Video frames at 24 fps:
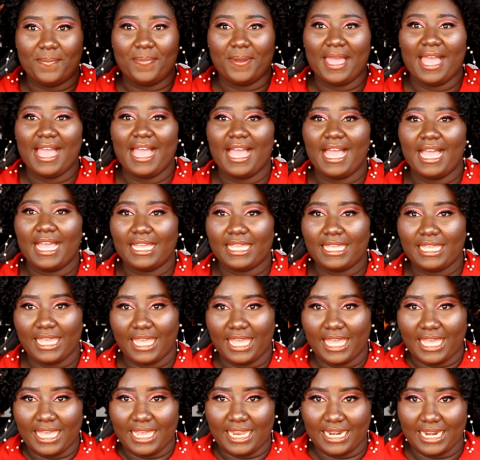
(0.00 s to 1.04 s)
back
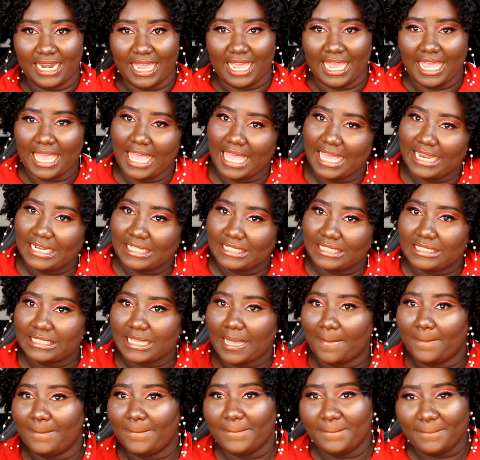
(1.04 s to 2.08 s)
and I added
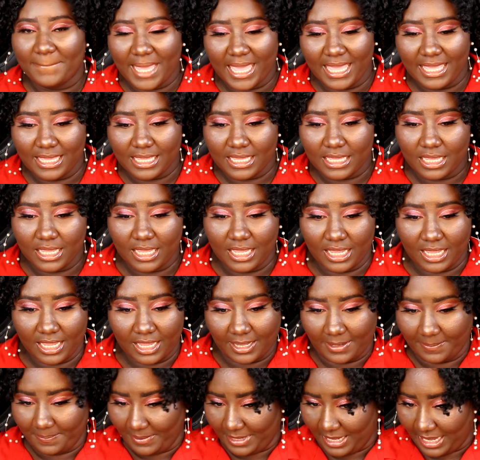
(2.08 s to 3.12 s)
some
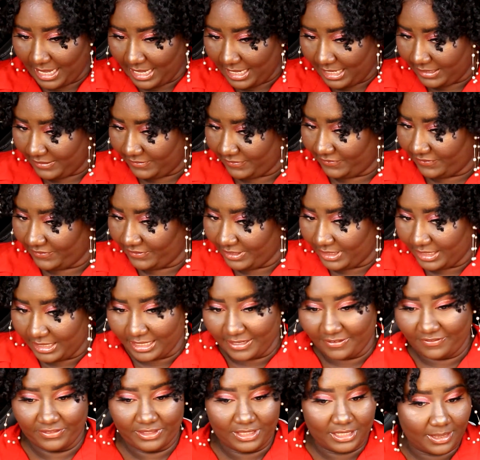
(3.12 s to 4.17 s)
makeup. I
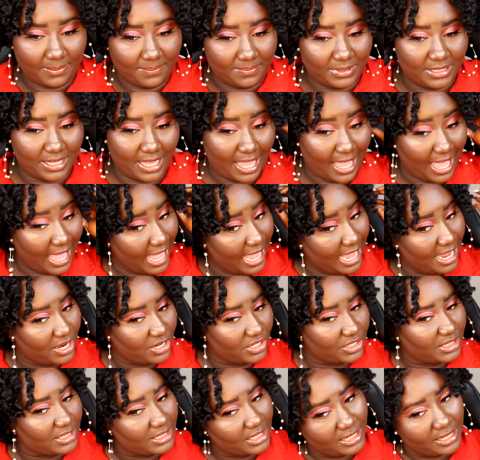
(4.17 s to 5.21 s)
fluffed up the hair
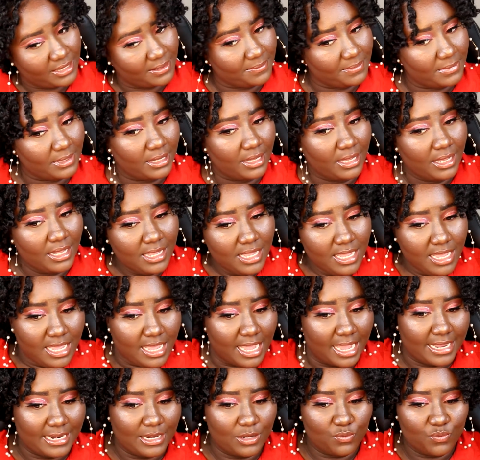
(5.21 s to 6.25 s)
some.
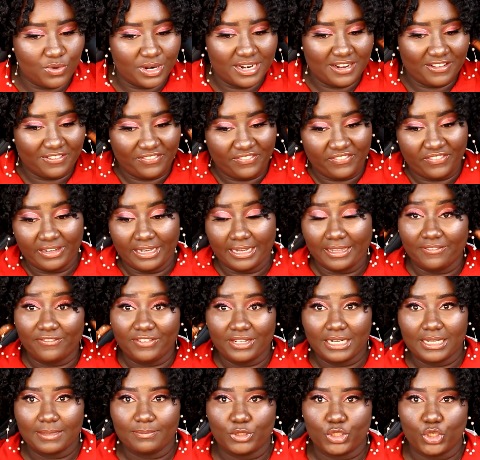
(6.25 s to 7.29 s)
I didn't want to fluff
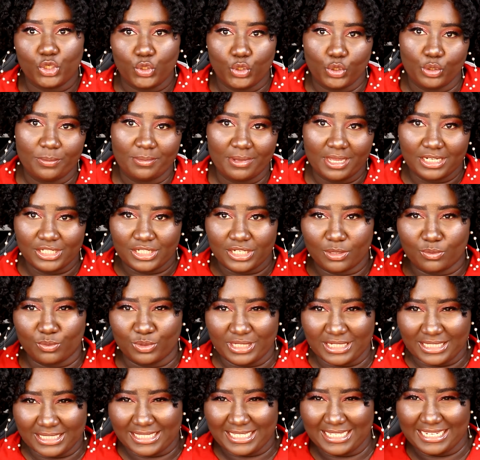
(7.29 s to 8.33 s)
it up too much. I
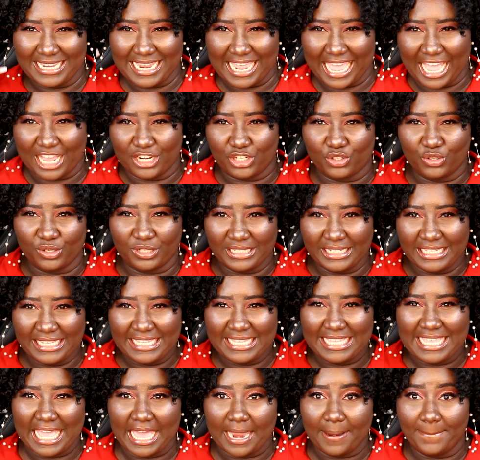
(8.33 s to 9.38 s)
wanted to naturally
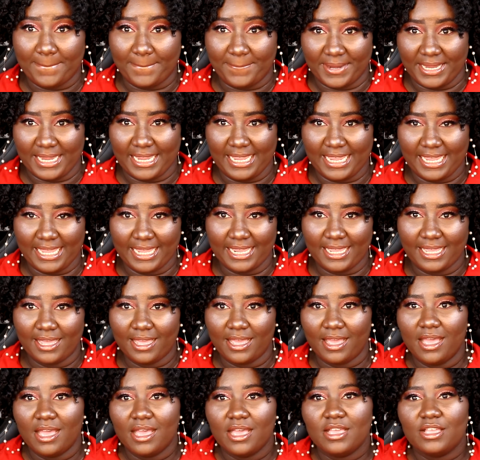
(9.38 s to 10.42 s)
get big.
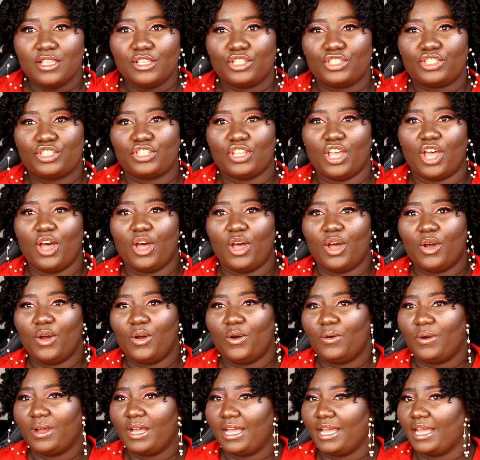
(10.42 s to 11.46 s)

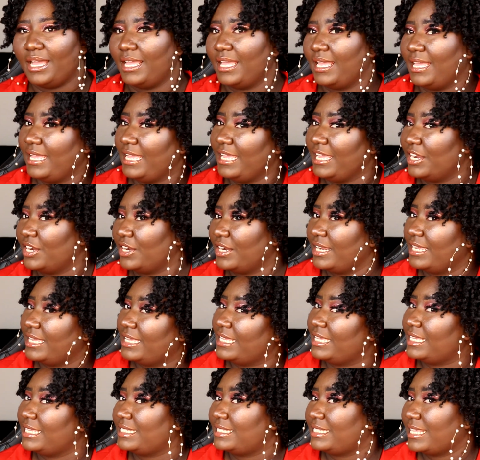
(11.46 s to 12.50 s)
So here
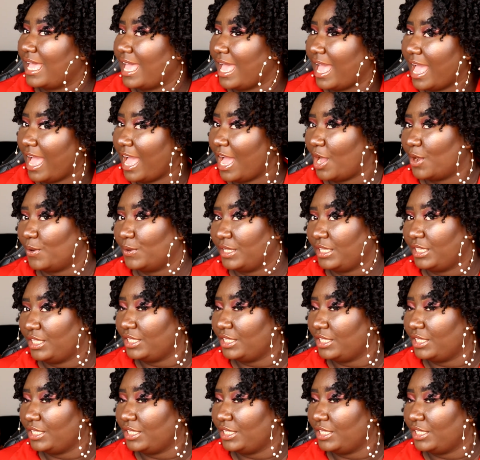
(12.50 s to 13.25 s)
is how it